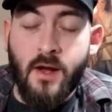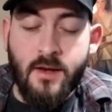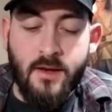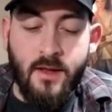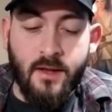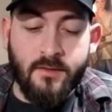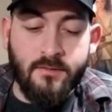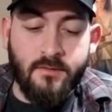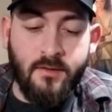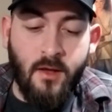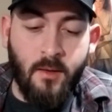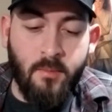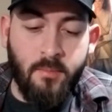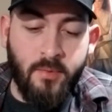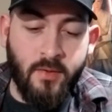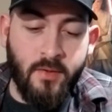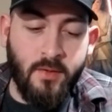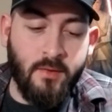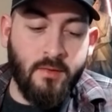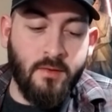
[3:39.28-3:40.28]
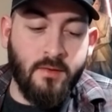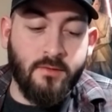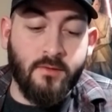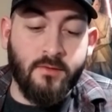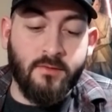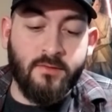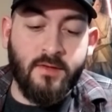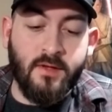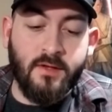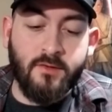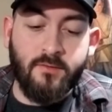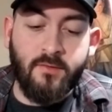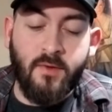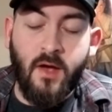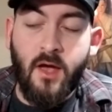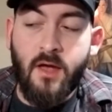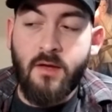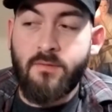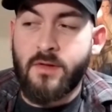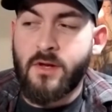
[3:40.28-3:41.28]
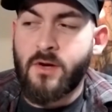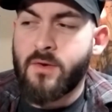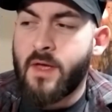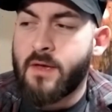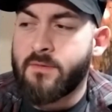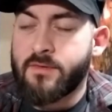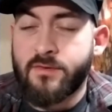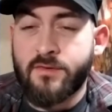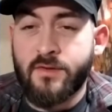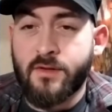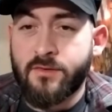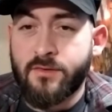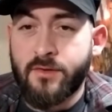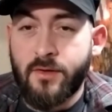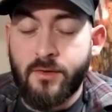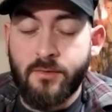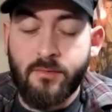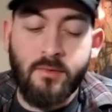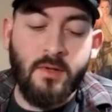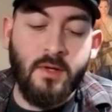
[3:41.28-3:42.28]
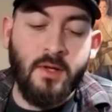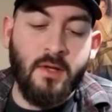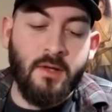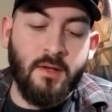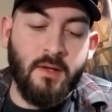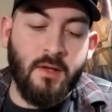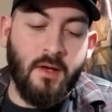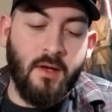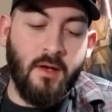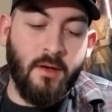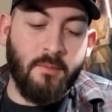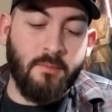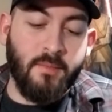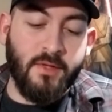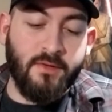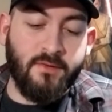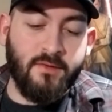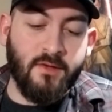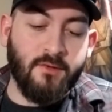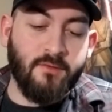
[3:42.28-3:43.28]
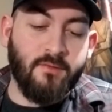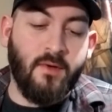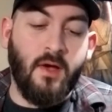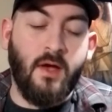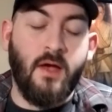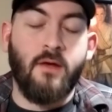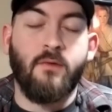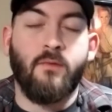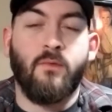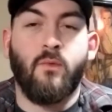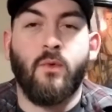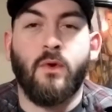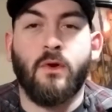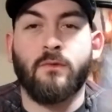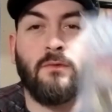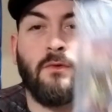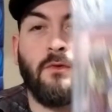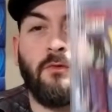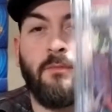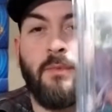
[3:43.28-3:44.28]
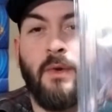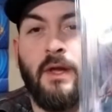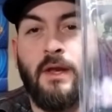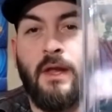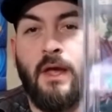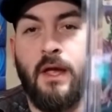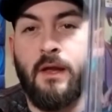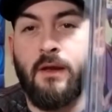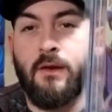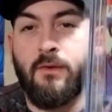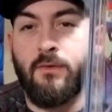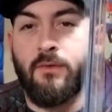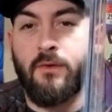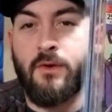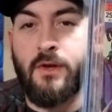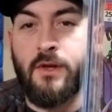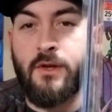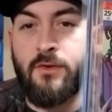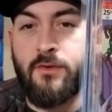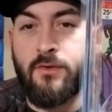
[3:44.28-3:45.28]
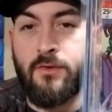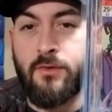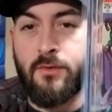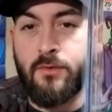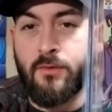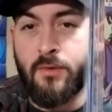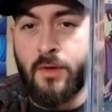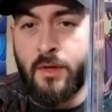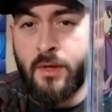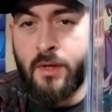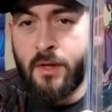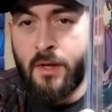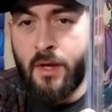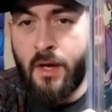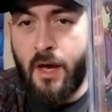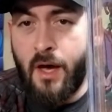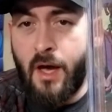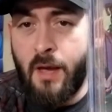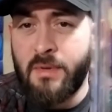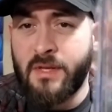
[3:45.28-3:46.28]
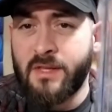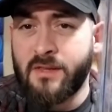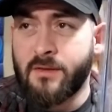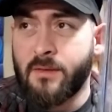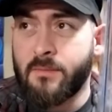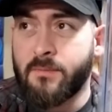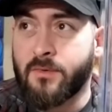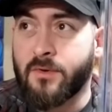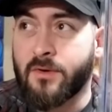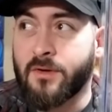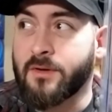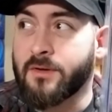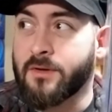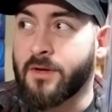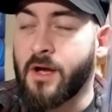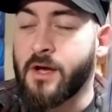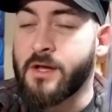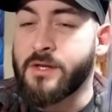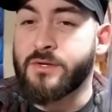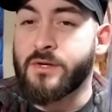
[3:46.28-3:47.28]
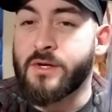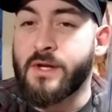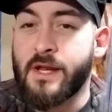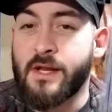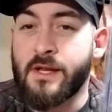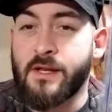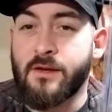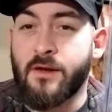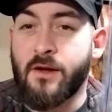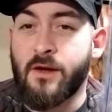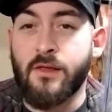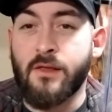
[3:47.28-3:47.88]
next up is a 6.5. I don't have a 6.0, but 6.5, Werewolf by Night 32. I picked this up for $180